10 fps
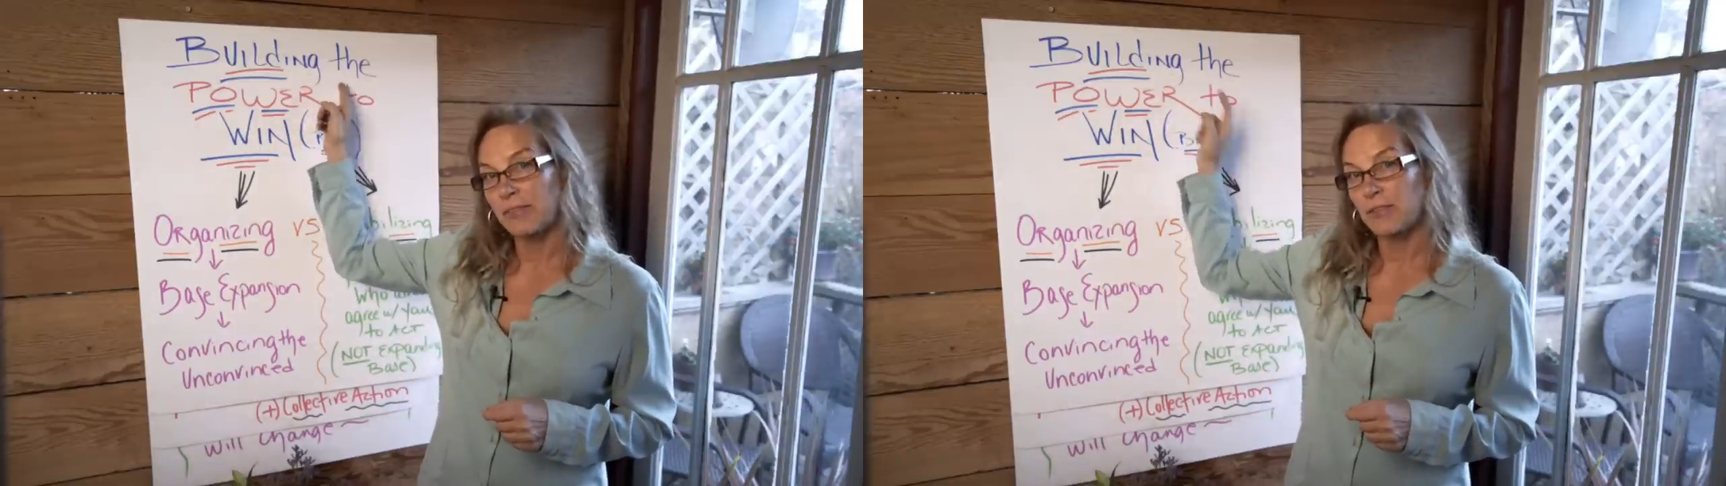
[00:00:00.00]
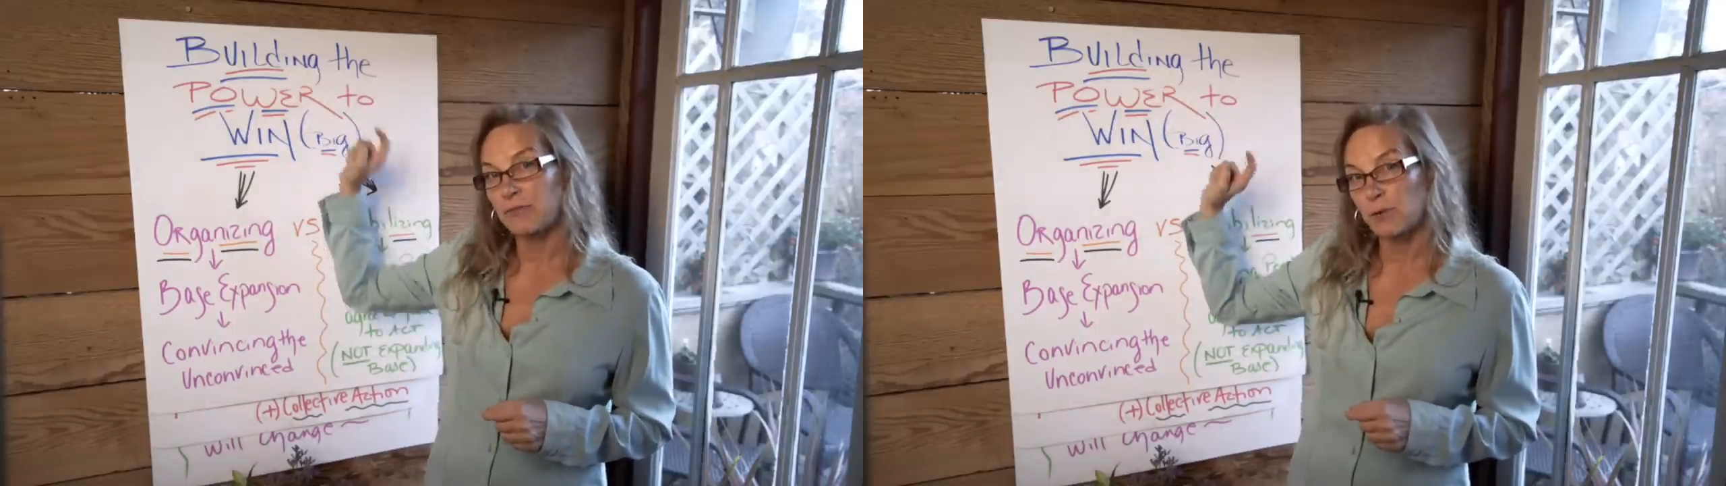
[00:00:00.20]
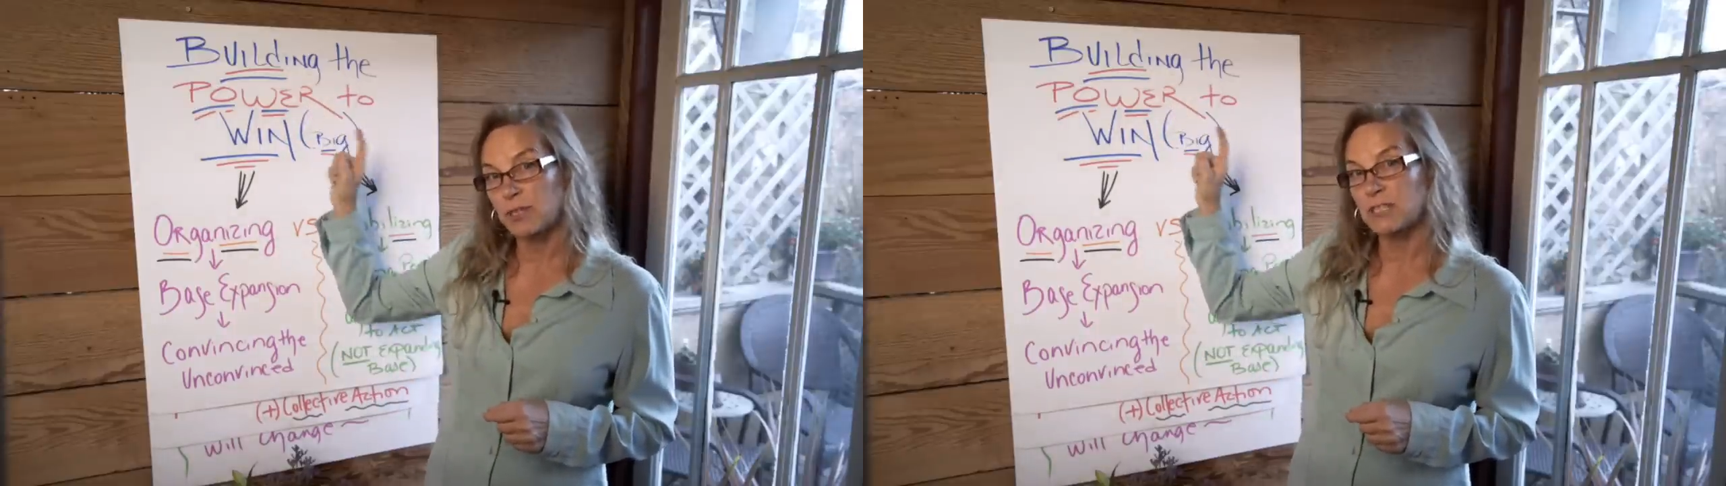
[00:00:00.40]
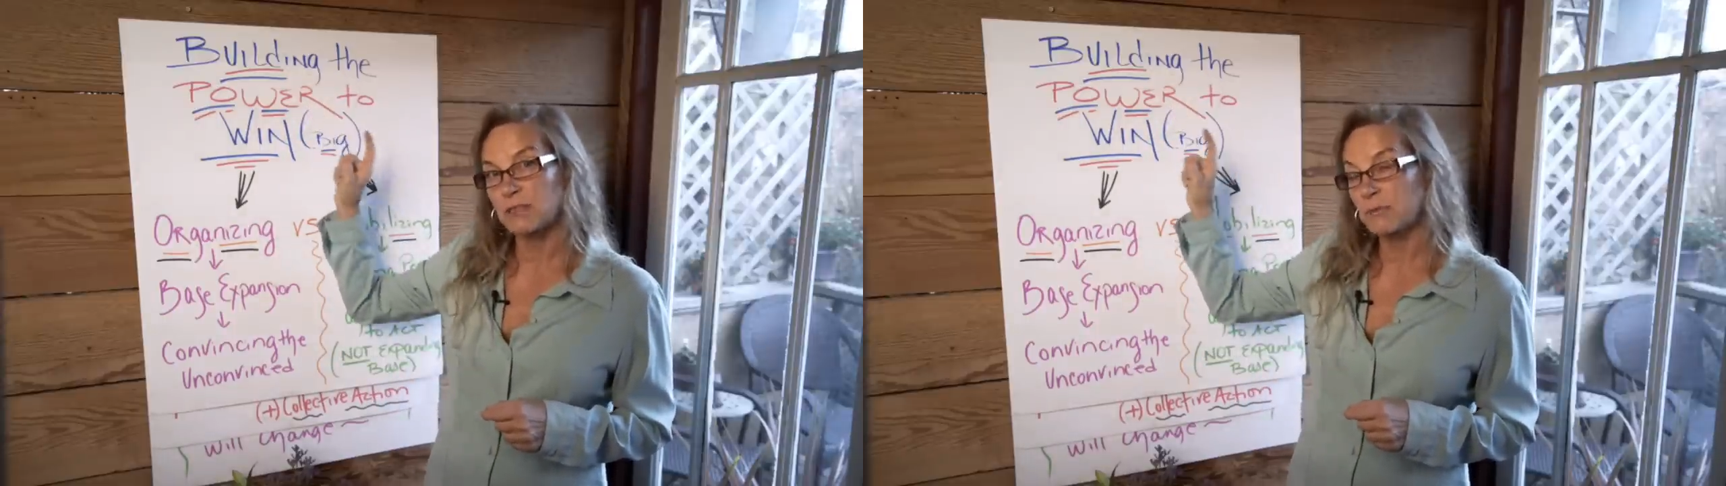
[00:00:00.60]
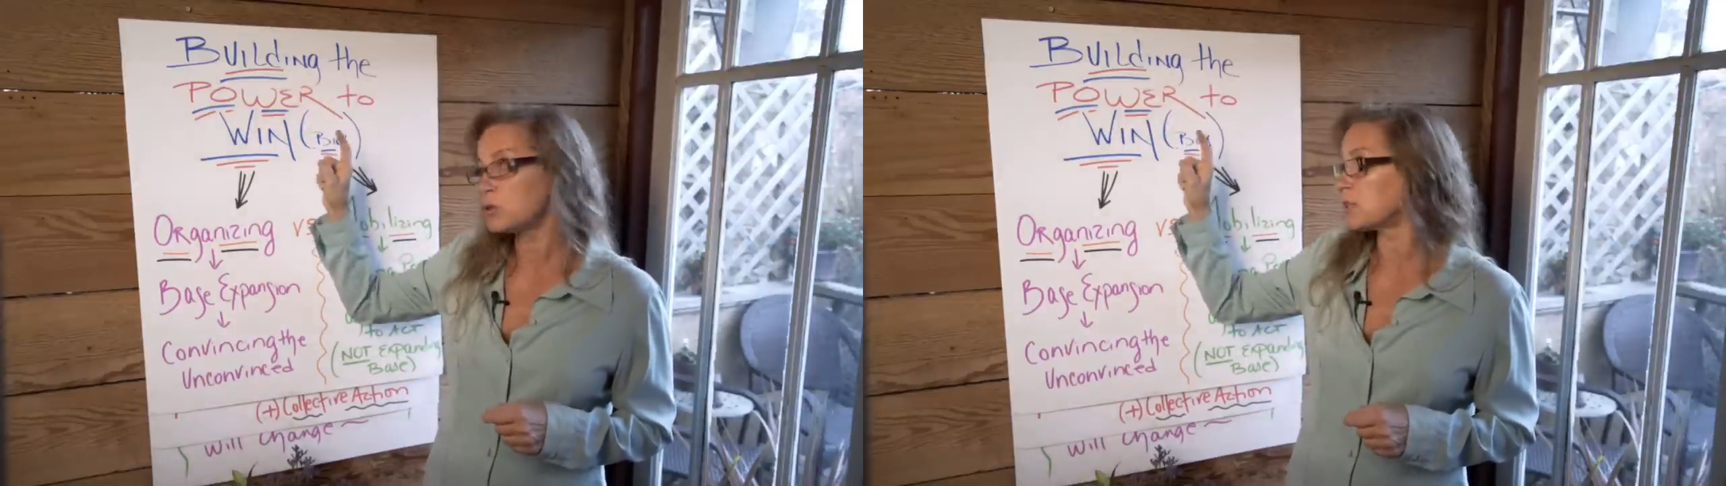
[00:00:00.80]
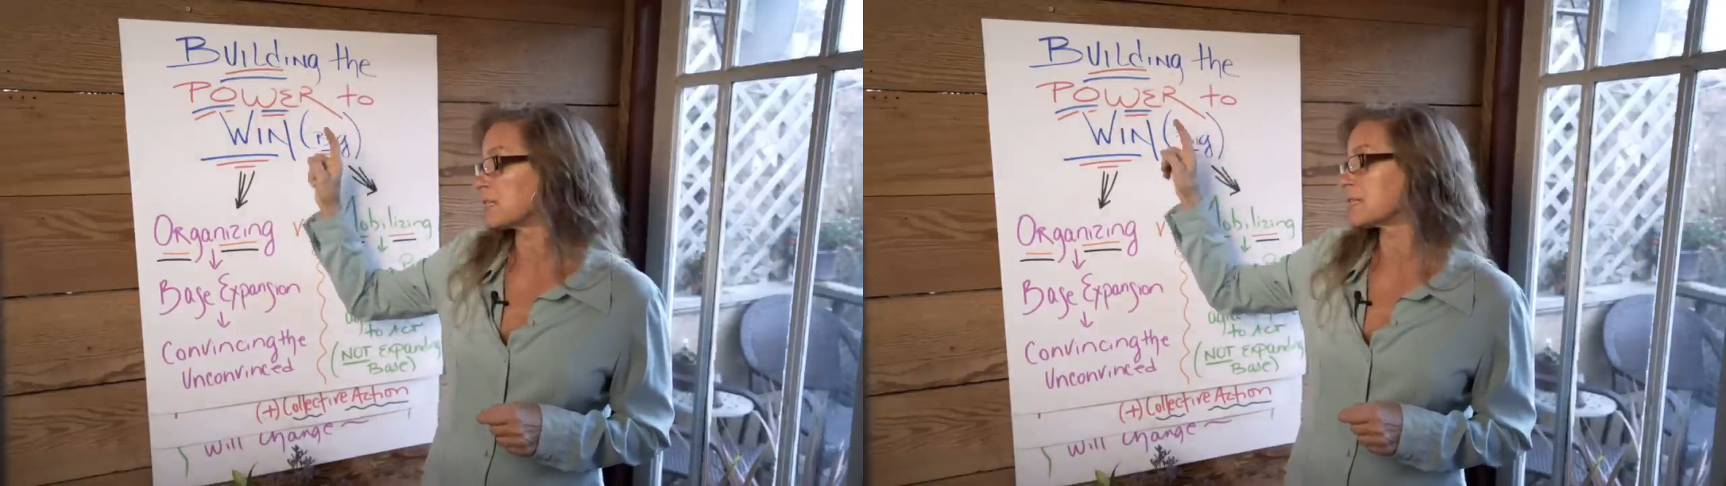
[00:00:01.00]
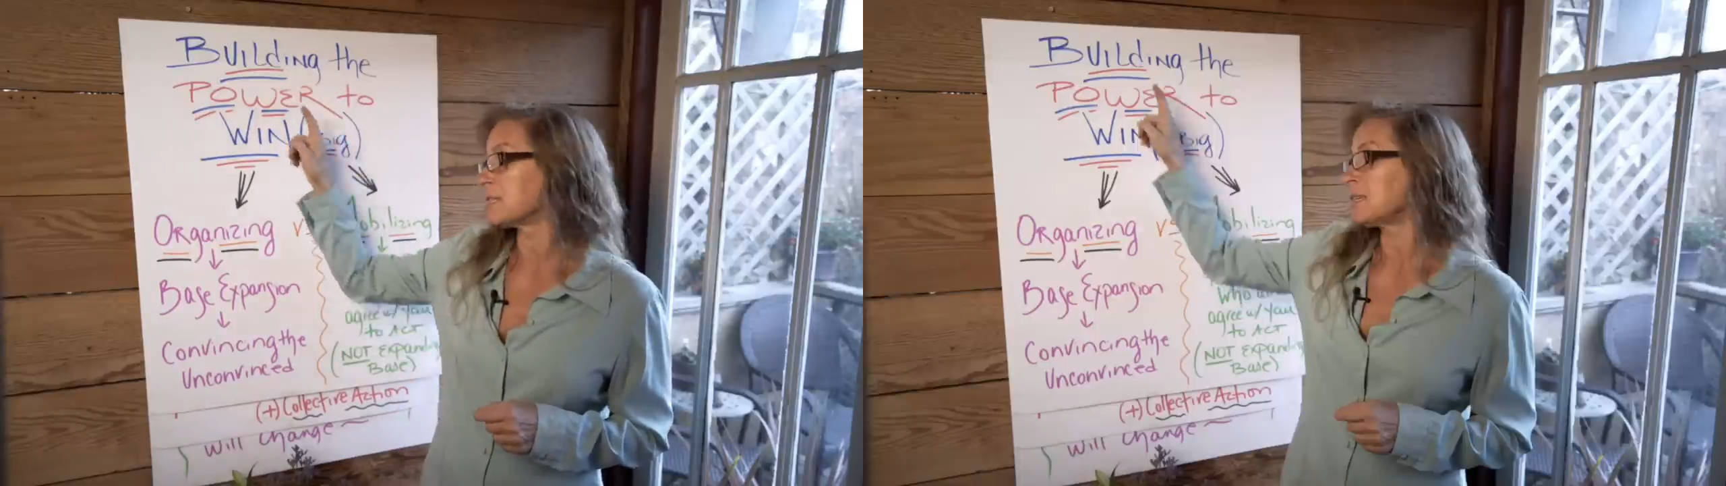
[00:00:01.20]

the forces of good,